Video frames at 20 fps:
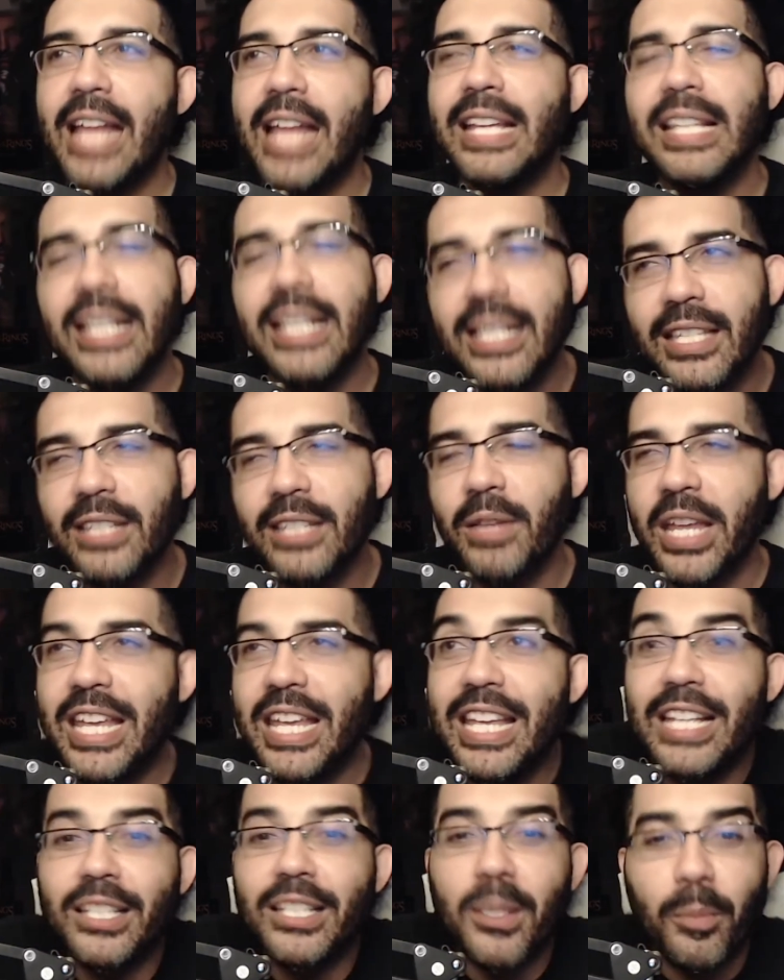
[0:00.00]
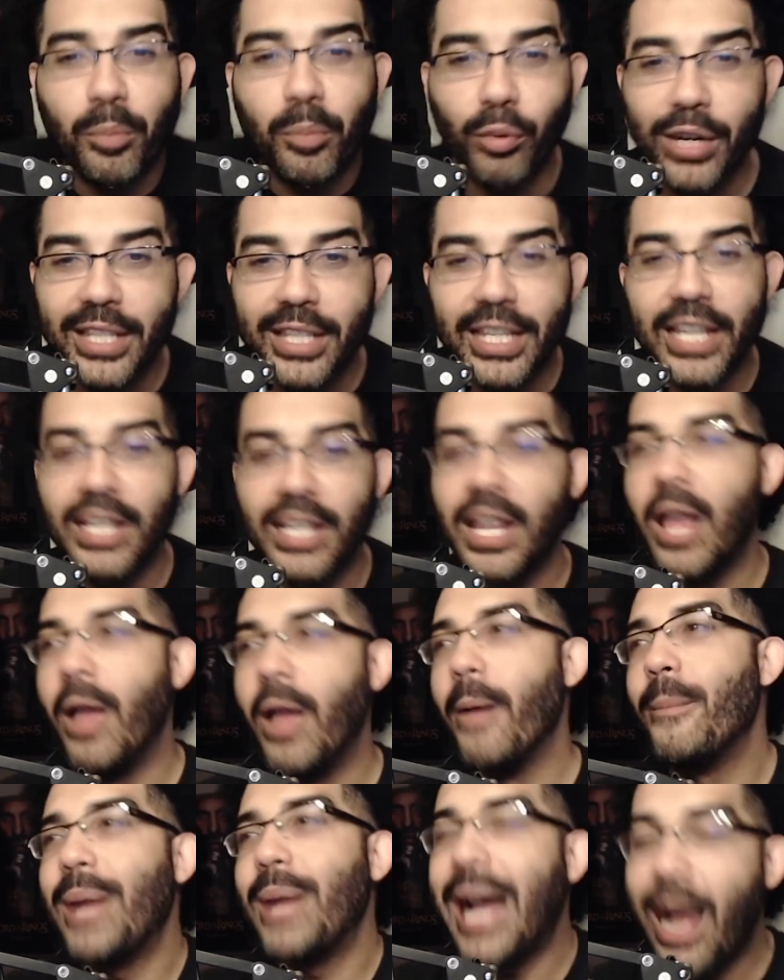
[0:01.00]
He is in prison,
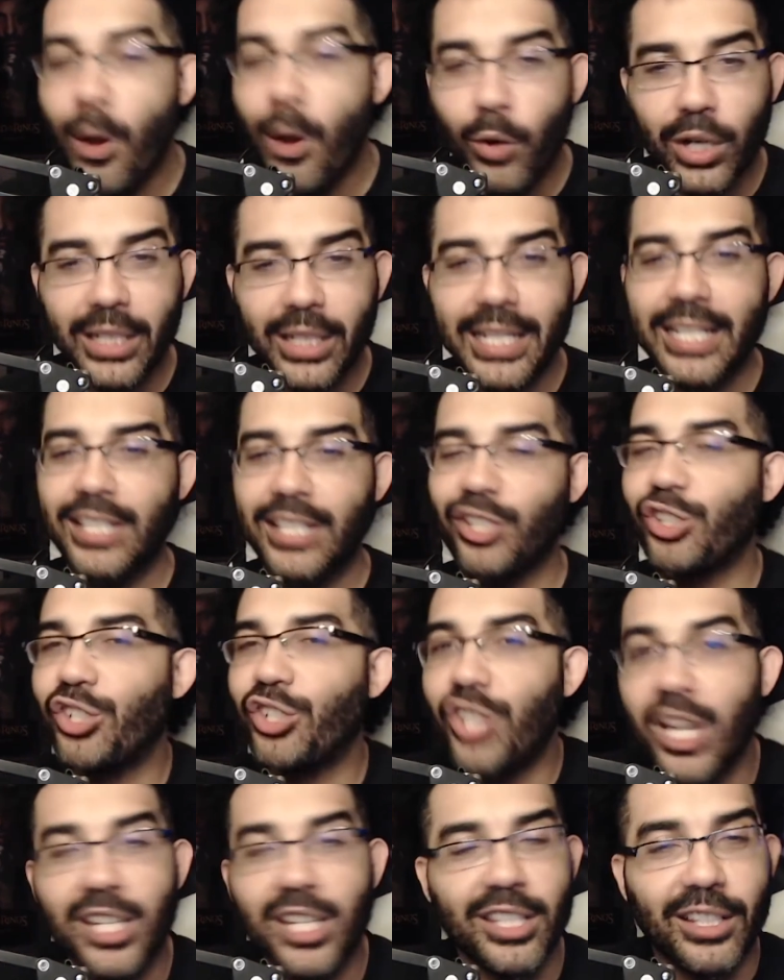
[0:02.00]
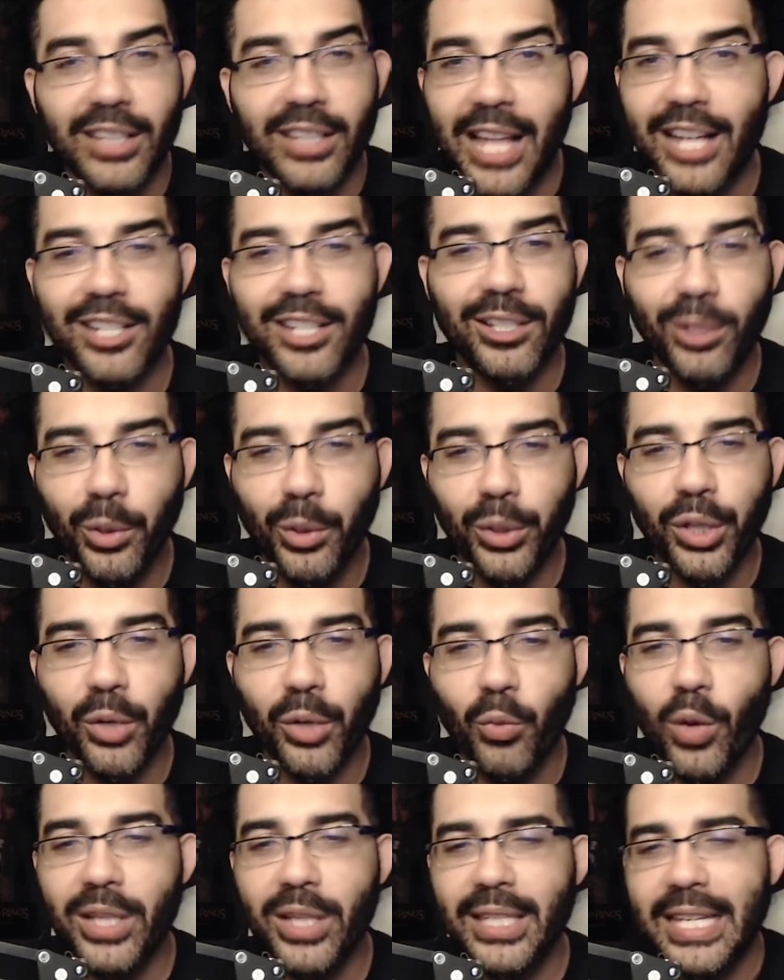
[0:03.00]
powerless, just Lex Luthor
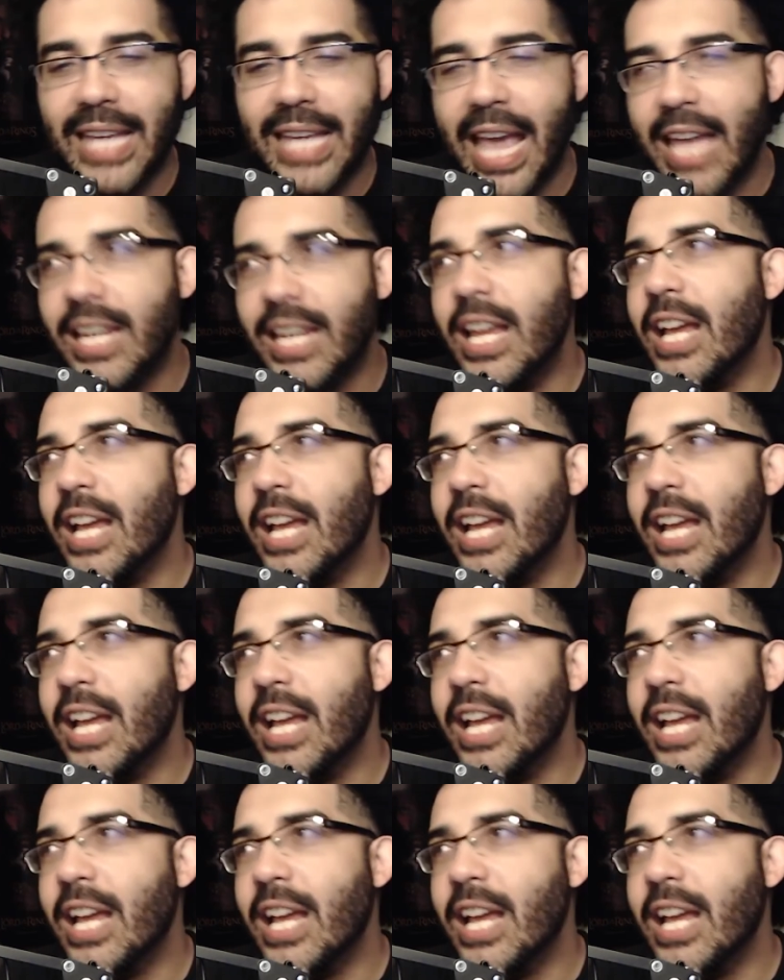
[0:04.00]
once again.